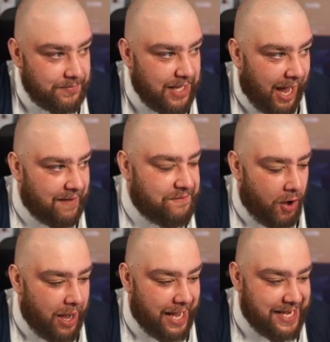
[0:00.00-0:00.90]
I
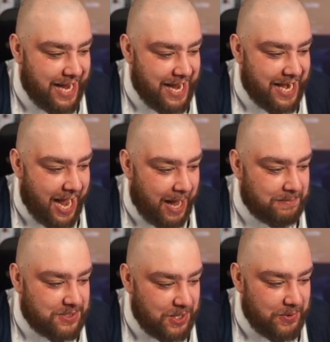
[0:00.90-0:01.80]
thought I'd hit an
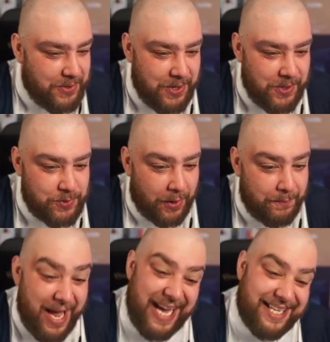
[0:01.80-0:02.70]
absolute huge one.
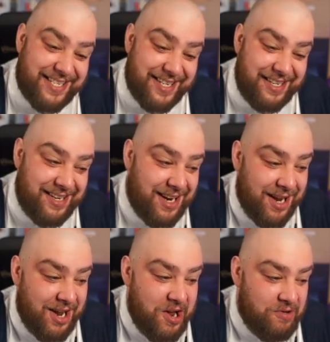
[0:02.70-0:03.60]
But Ederson,
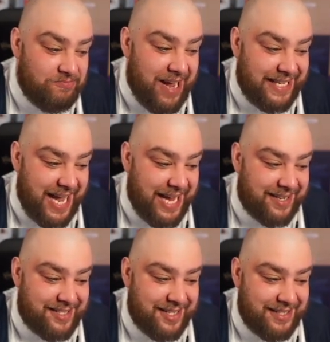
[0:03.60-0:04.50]
red
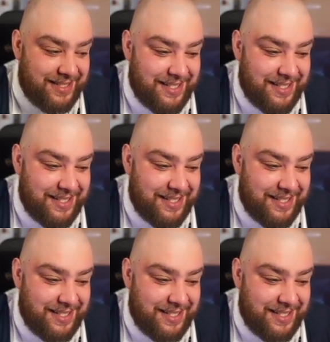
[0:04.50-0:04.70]
Ederson,